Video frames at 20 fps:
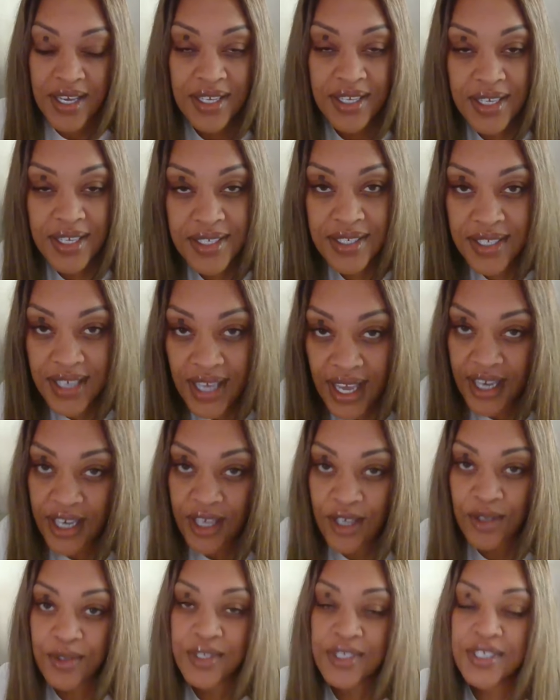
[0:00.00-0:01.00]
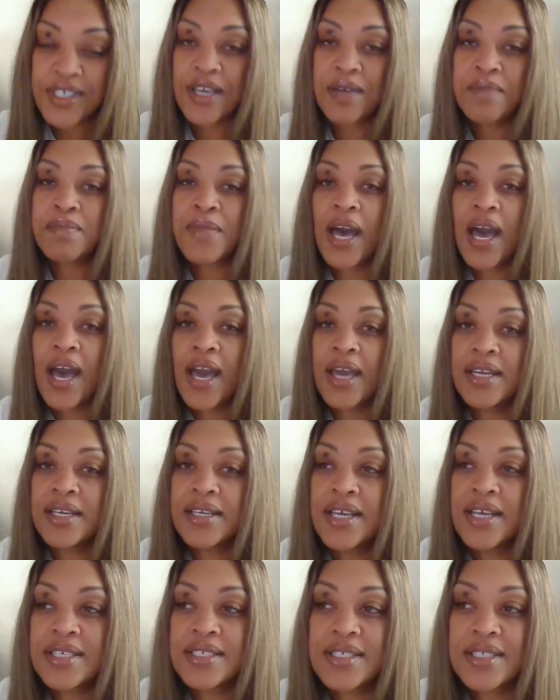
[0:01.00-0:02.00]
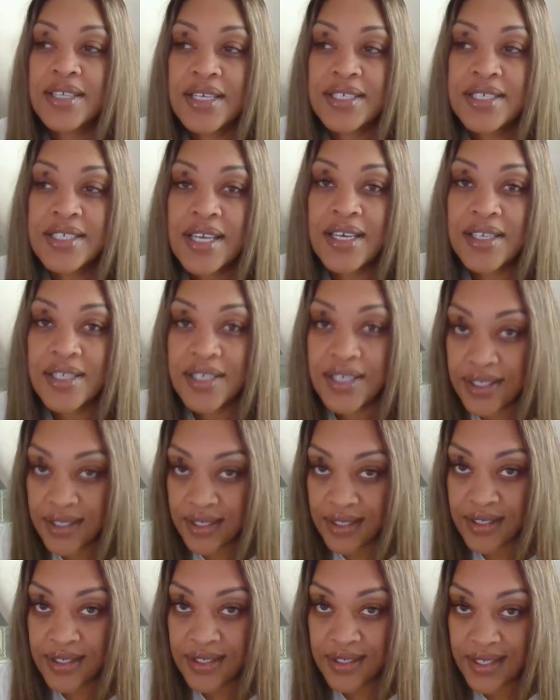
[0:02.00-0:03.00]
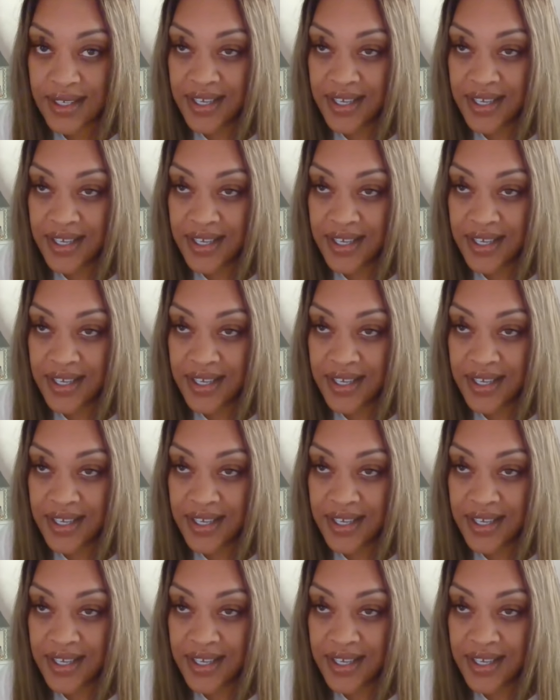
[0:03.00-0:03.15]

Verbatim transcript: this lady who's sitting behind the desk and I said, look,